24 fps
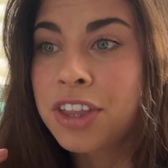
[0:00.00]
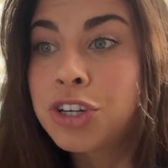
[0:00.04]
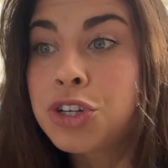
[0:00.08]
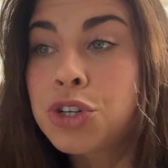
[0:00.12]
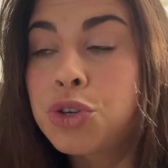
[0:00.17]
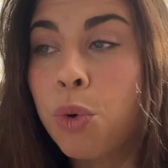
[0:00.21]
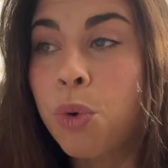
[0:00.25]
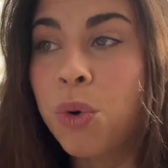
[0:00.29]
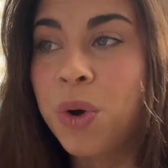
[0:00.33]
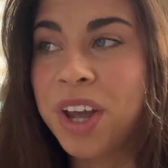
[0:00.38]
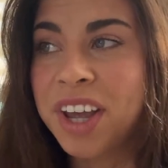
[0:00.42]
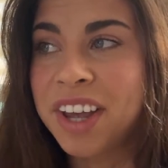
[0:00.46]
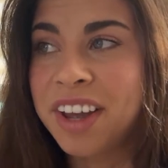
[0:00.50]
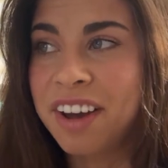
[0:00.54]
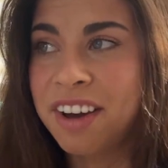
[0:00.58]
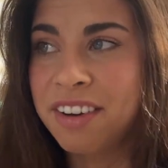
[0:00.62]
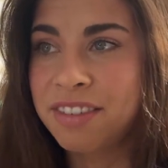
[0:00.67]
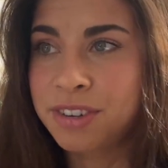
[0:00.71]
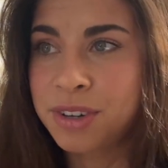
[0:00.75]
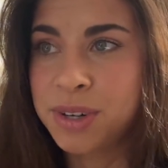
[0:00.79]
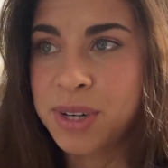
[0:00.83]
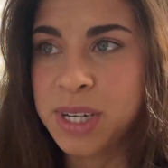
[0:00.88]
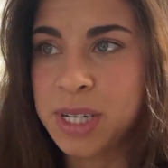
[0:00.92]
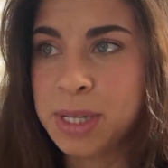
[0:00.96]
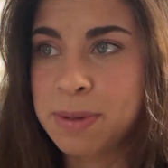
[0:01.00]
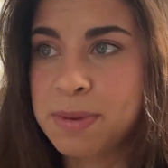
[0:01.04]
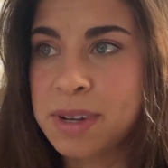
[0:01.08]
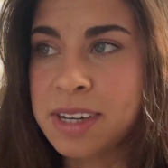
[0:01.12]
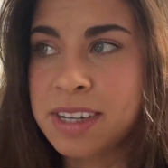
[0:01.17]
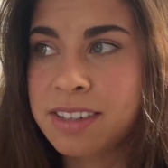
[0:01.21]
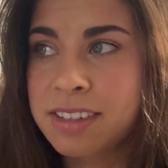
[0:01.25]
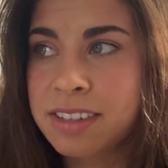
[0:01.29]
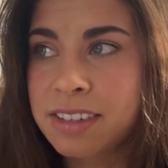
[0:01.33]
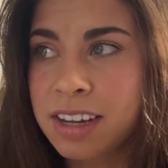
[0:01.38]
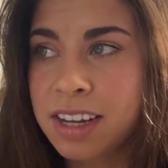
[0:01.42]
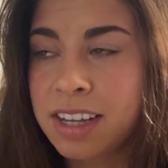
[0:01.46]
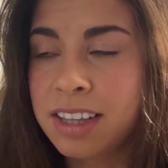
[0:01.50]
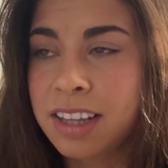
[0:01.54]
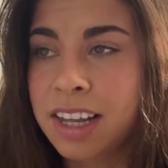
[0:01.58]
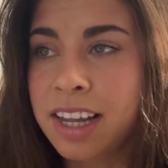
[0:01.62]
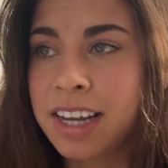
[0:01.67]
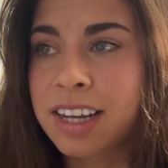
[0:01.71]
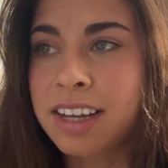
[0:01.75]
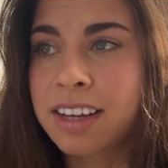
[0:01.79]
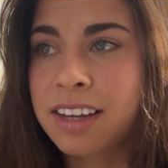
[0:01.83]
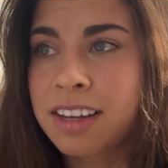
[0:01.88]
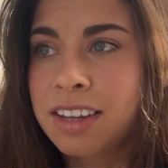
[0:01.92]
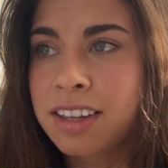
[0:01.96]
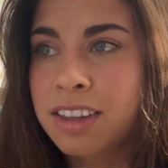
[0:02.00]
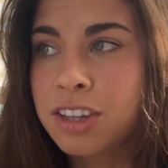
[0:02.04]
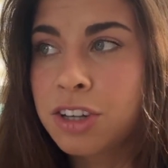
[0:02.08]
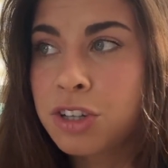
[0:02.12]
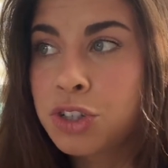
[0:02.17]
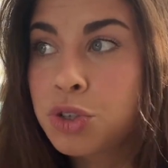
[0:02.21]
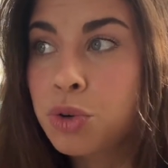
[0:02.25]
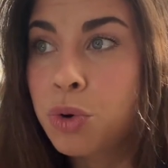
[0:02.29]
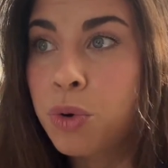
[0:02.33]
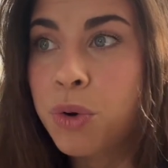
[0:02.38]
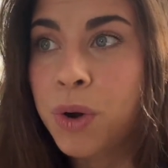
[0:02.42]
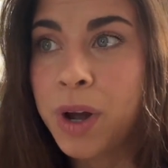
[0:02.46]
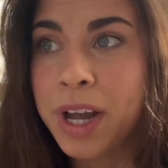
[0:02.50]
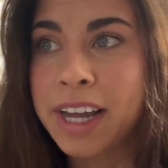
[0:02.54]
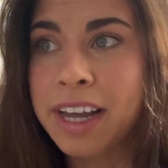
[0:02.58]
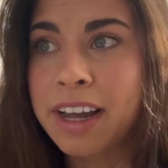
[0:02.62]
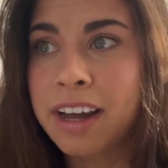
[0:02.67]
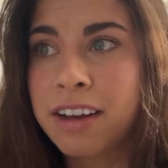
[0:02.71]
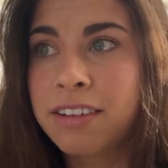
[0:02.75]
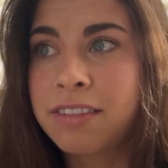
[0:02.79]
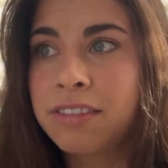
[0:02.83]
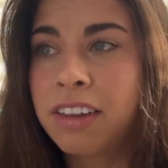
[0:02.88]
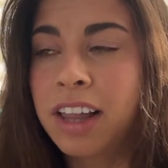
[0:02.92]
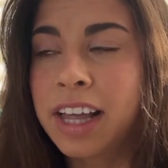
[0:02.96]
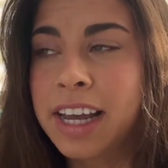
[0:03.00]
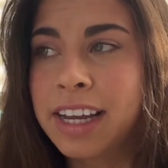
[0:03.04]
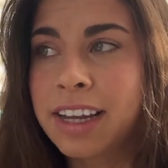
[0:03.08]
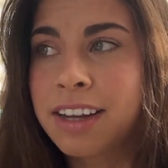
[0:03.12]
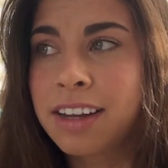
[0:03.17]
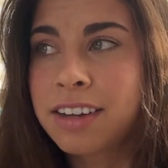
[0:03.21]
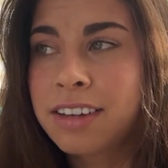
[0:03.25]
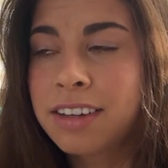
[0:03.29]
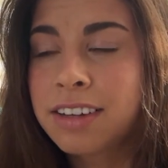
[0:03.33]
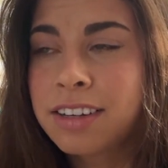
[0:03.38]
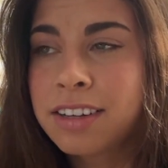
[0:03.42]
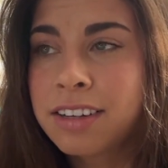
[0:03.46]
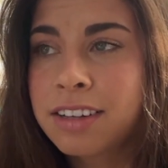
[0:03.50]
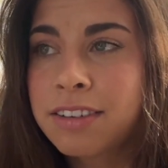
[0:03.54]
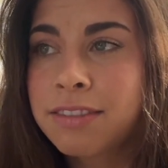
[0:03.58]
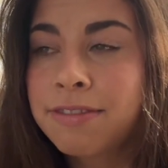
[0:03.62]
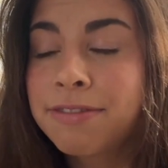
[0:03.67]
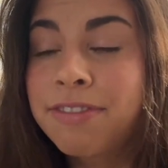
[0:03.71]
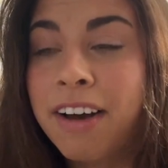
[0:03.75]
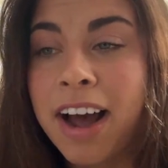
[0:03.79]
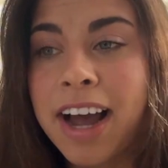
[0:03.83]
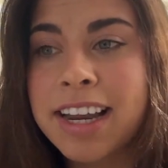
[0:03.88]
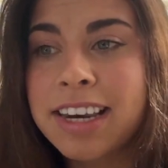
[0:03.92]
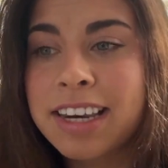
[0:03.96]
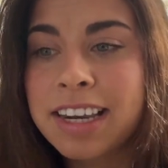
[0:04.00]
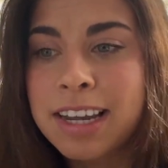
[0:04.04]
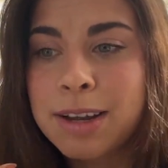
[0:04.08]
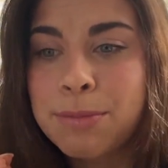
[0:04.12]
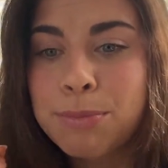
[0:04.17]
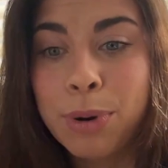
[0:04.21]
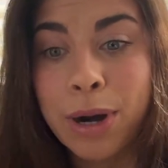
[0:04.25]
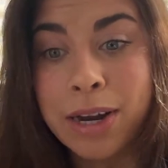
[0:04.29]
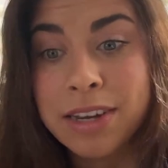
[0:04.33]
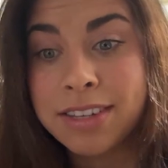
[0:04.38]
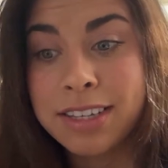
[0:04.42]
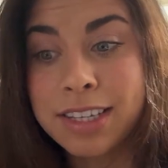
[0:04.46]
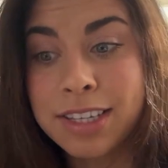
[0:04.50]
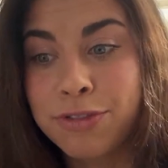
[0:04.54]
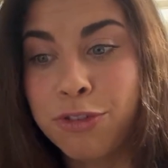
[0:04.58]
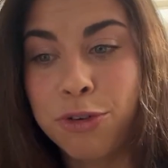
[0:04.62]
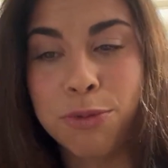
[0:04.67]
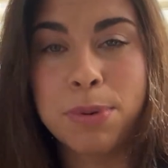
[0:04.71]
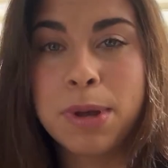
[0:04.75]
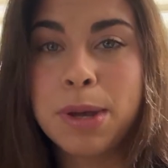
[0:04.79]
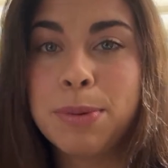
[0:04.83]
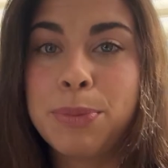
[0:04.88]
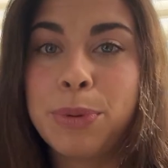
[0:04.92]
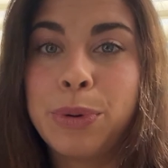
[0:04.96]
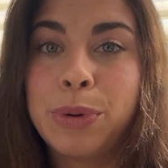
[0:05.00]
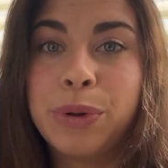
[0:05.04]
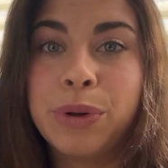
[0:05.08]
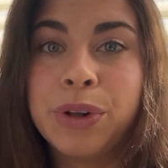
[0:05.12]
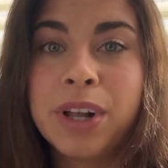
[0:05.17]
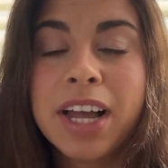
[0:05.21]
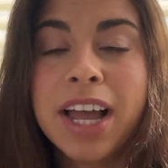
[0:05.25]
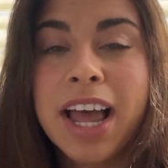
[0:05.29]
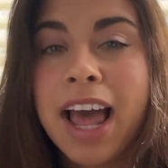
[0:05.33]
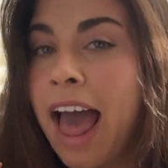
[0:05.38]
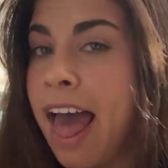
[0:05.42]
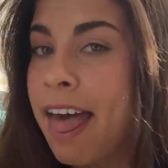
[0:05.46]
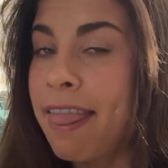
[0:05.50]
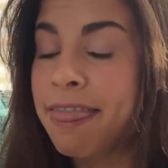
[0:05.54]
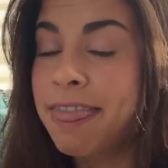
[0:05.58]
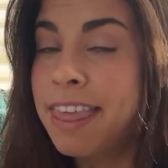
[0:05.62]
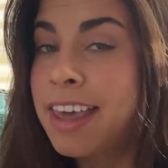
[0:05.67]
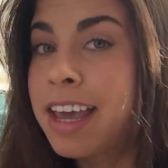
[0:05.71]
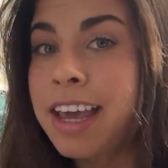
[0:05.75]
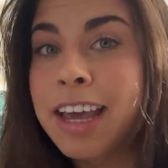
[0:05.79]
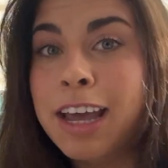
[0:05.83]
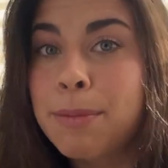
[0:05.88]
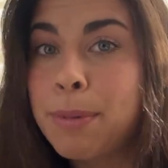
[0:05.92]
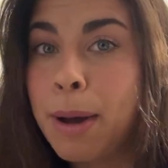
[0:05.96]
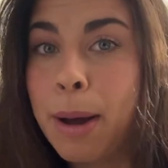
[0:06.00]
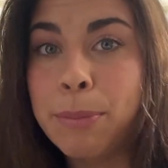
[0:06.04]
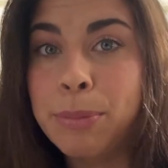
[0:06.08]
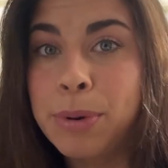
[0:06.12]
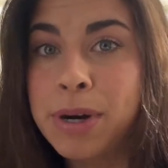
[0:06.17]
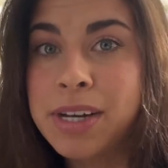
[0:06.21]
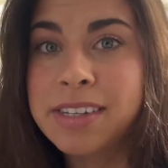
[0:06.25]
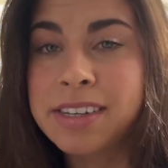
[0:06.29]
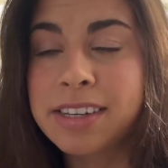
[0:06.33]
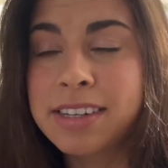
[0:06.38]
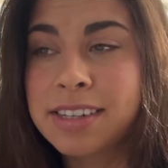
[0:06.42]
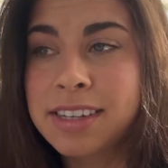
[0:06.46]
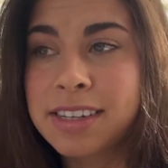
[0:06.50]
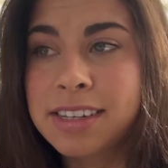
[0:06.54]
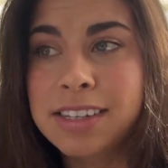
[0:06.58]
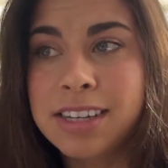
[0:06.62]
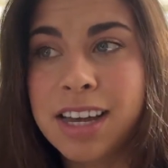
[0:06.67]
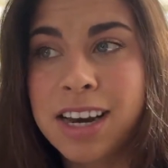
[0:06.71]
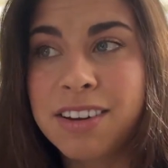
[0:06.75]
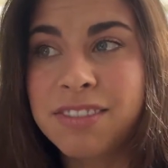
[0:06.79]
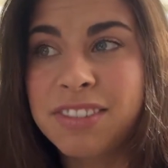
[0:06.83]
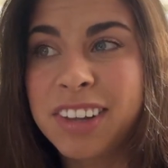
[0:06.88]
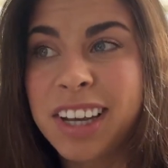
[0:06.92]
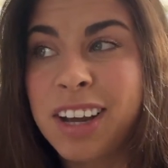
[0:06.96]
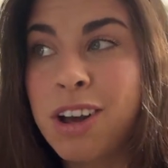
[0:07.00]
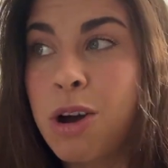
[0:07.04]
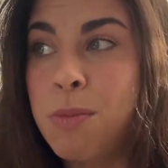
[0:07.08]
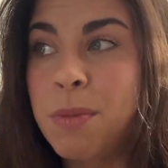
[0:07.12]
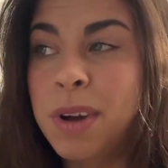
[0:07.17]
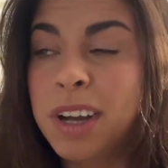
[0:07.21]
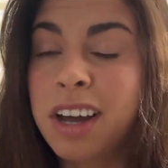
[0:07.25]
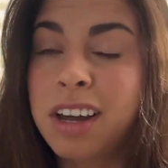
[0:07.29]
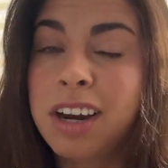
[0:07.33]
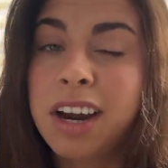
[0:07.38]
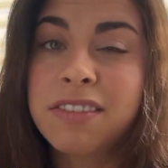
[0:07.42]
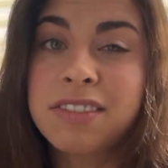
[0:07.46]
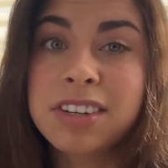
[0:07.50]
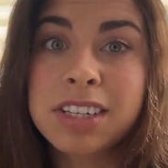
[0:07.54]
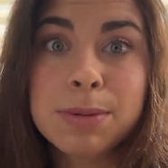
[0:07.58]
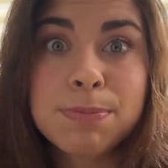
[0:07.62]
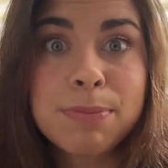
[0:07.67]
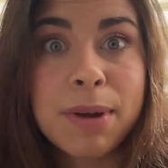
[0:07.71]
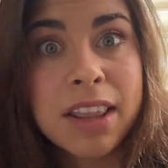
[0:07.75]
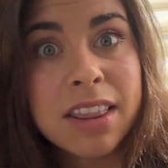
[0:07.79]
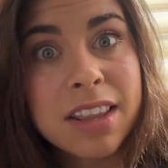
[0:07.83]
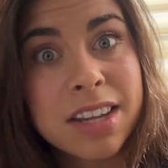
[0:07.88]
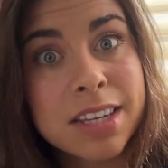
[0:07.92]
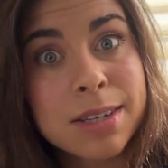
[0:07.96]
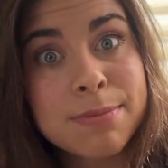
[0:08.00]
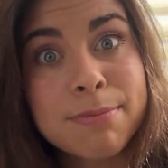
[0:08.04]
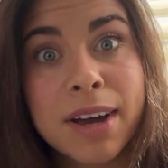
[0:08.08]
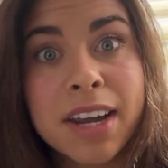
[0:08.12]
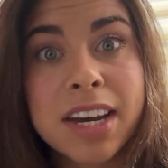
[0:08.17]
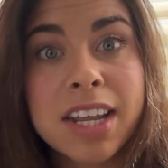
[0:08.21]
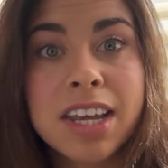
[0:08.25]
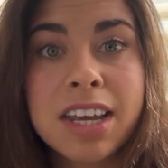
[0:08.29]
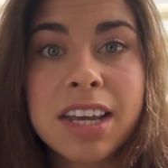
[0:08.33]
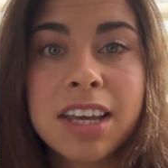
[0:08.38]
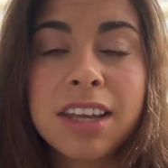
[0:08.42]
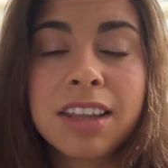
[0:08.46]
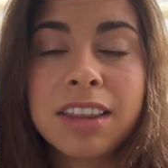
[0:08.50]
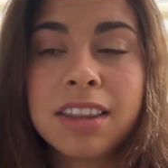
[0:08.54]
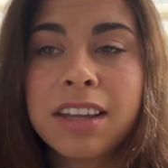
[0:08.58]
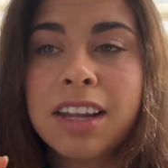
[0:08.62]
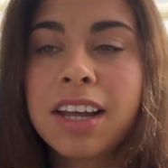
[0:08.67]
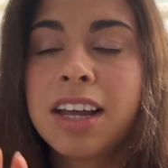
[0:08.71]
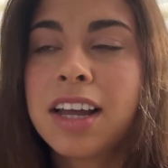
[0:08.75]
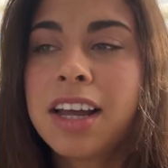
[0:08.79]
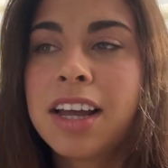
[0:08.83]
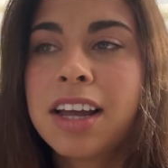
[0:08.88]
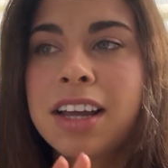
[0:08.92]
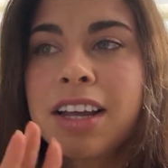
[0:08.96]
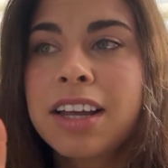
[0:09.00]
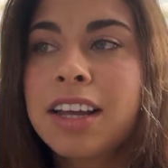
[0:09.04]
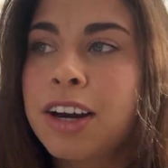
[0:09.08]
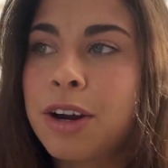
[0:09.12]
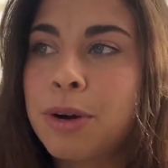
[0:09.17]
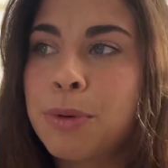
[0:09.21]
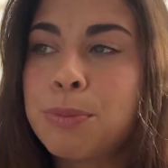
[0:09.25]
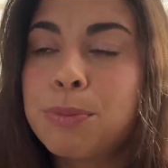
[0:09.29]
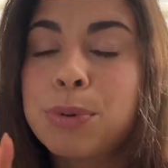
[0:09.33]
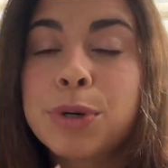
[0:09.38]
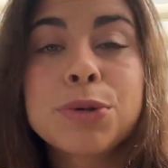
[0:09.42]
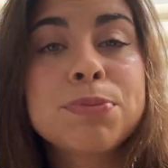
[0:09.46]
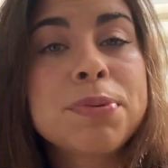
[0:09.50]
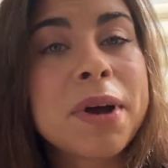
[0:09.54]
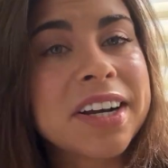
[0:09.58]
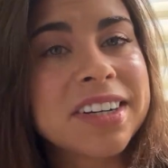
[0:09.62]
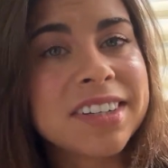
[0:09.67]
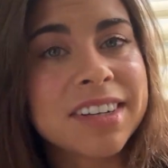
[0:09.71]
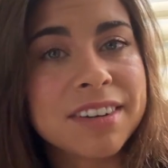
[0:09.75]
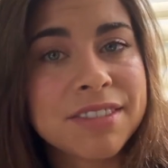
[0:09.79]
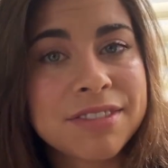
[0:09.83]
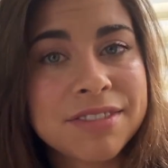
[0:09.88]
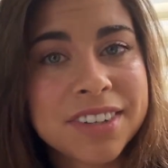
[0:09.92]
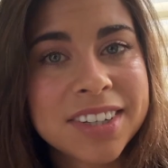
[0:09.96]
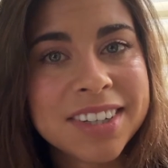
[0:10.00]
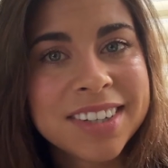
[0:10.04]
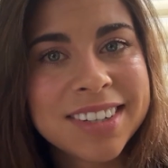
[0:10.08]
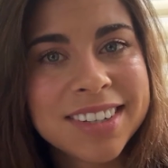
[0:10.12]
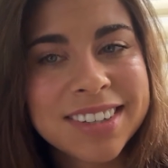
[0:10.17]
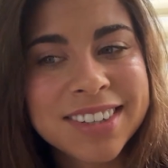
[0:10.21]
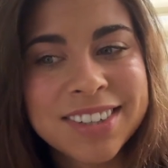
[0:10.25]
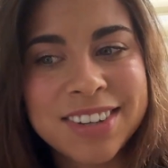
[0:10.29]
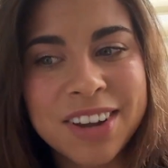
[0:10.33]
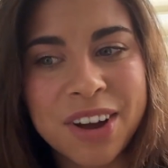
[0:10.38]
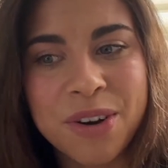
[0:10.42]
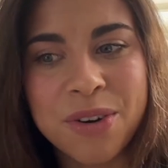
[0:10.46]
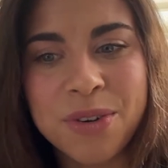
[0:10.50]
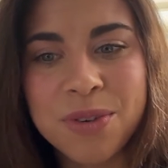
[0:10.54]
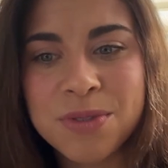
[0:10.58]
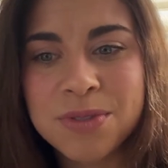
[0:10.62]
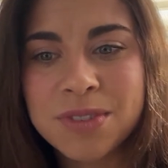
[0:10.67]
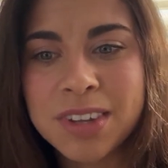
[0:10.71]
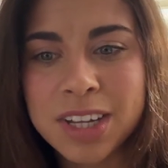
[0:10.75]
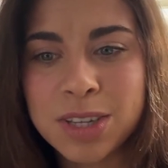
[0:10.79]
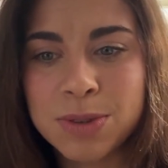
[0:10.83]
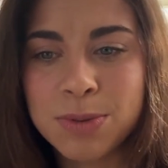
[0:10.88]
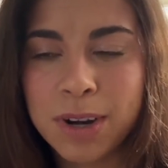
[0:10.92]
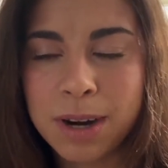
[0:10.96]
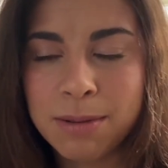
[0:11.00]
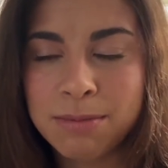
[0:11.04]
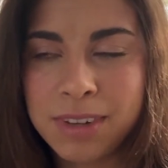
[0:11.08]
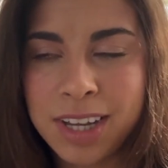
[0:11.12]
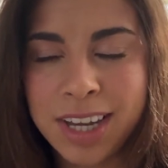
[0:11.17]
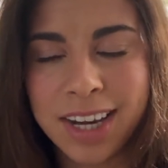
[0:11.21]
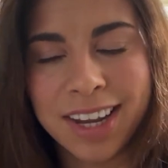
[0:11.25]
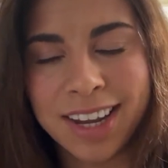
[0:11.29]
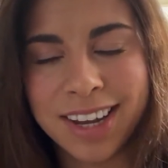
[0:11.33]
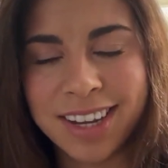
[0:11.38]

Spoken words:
joy of Christmas and like the joy of like finding presents for people and thinking about presents instead of like, oh my God, I have to spend this money, and, you know, perspective. So that's what I'm leaning